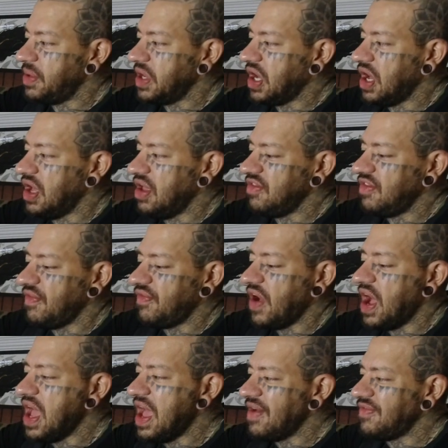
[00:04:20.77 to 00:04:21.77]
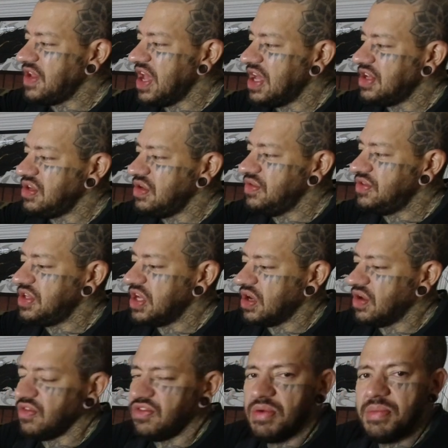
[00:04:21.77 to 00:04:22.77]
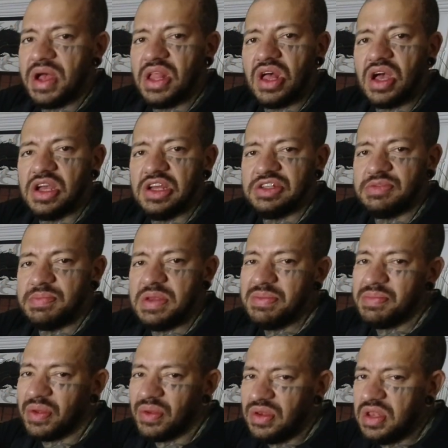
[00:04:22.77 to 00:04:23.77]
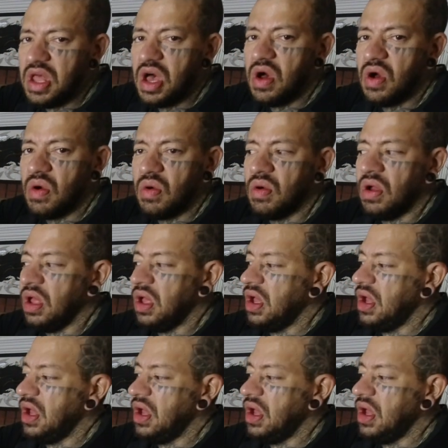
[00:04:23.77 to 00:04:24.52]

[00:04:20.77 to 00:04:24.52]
because if I have tattoo stickers on my luggage, people know